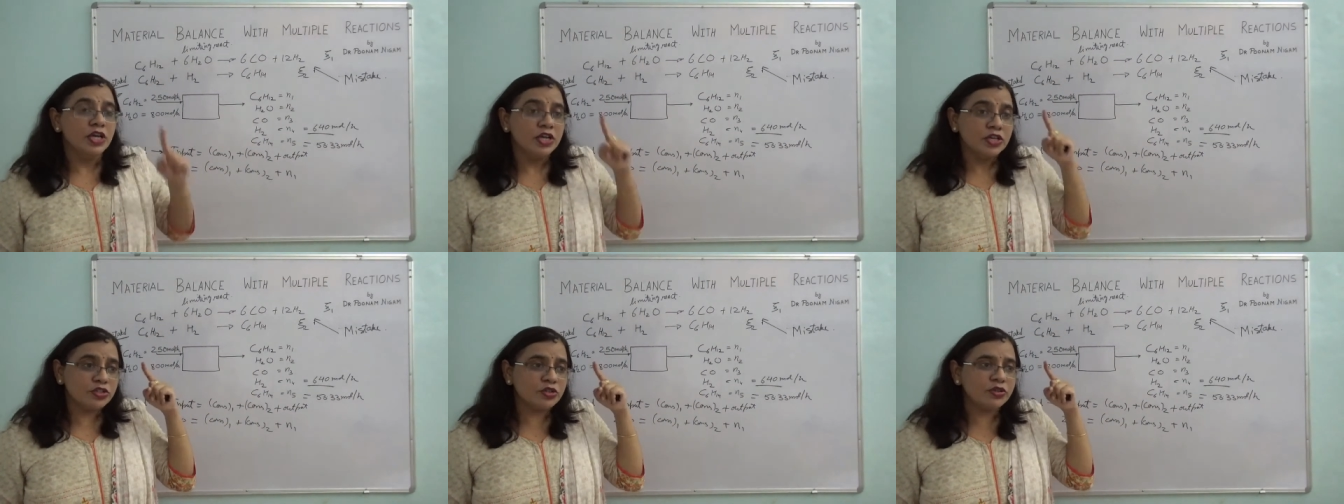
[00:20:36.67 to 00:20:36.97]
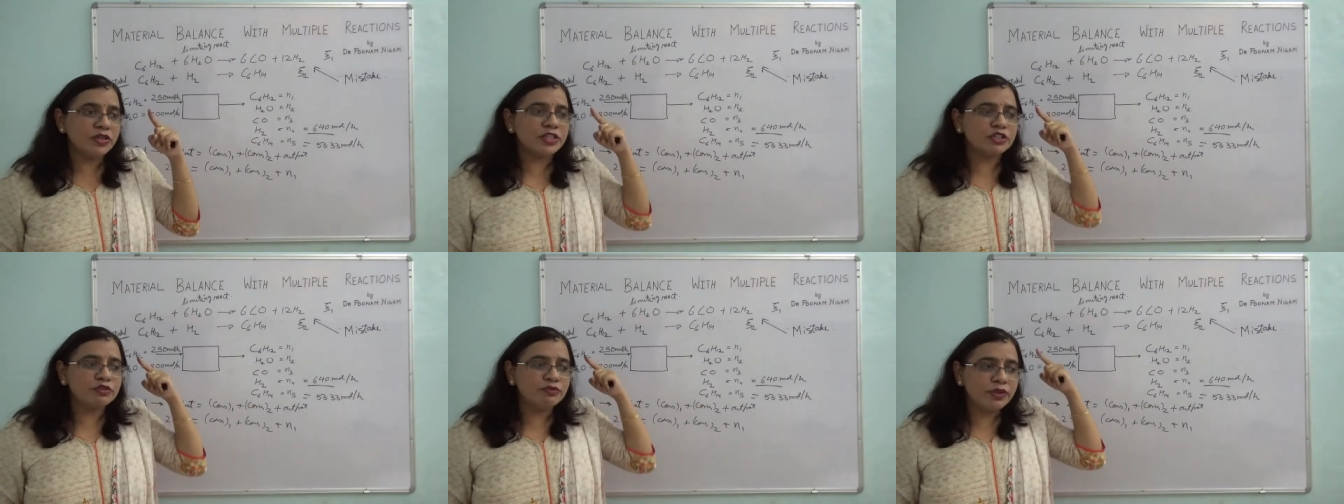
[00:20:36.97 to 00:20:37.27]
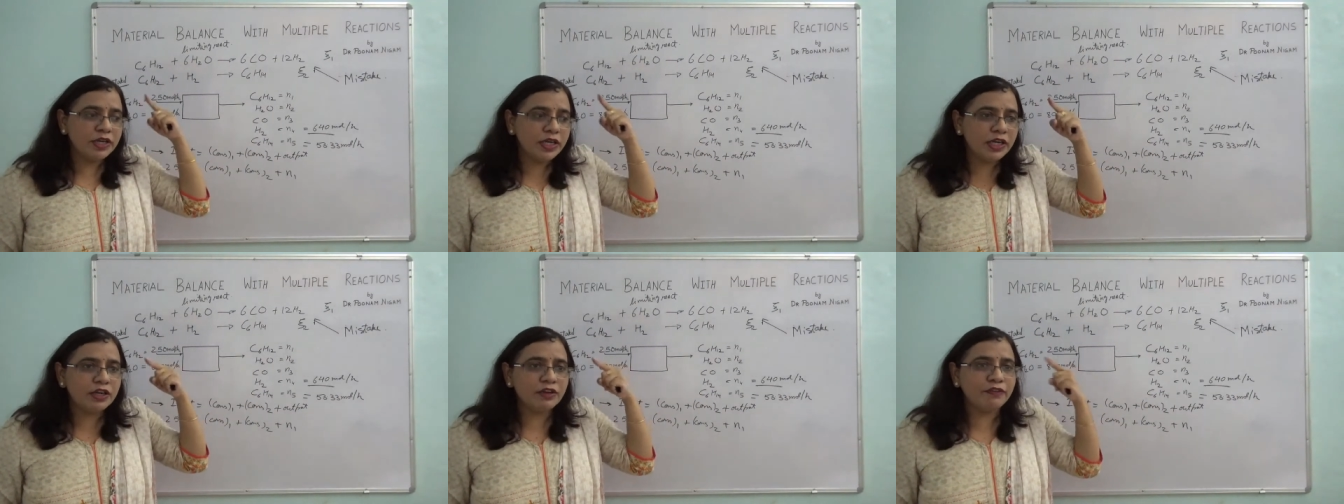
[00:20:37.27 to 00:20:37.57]
So it's
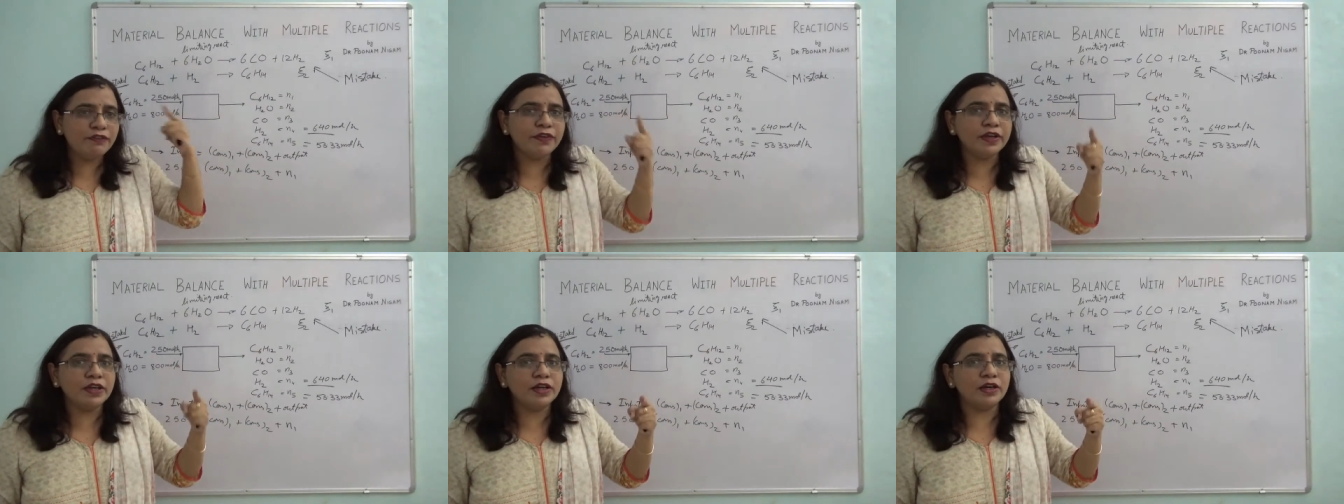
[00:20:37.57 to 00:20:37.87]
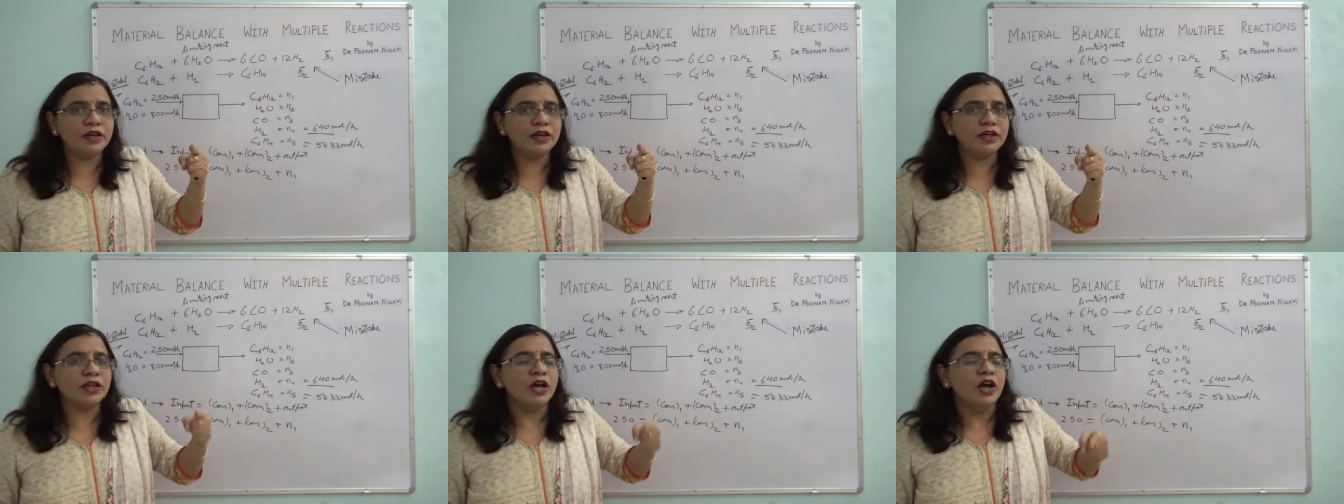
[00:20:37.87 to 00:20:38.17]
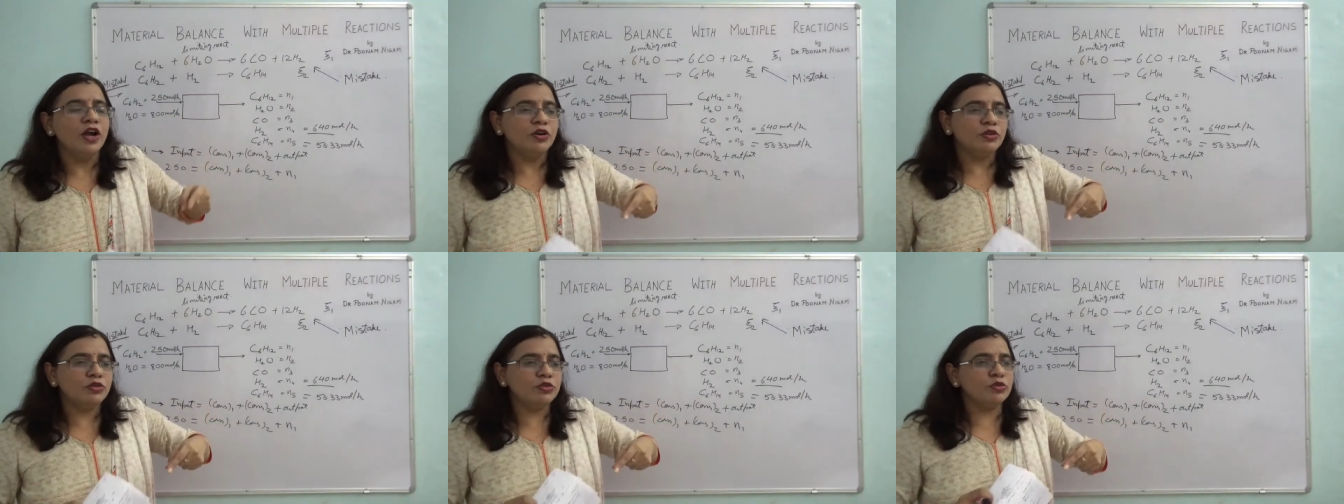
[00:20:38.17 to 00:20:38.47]
very difficult
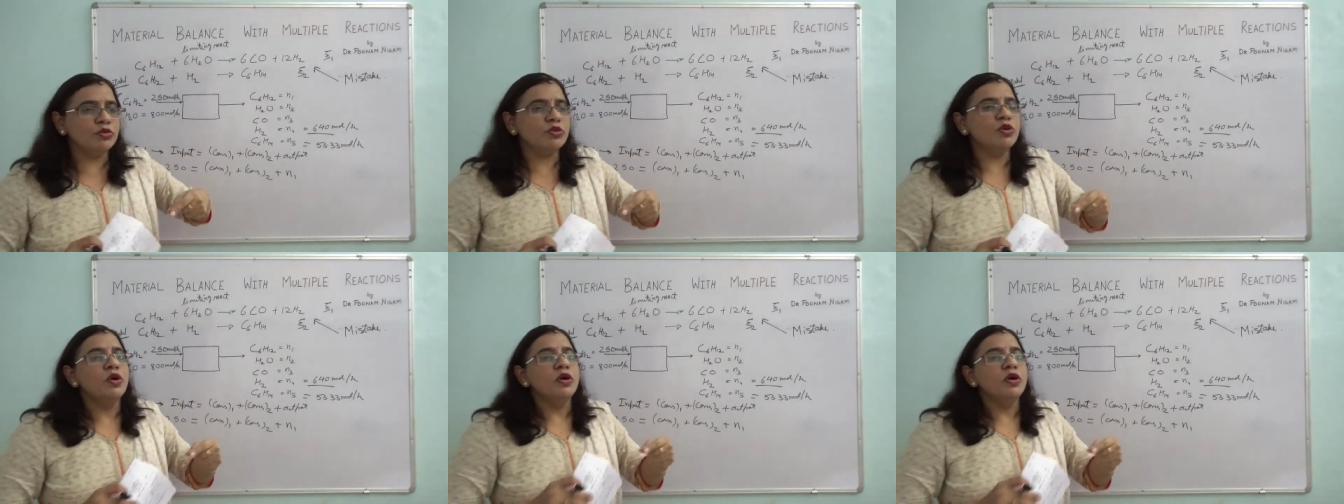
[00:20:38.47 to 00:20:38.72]
to,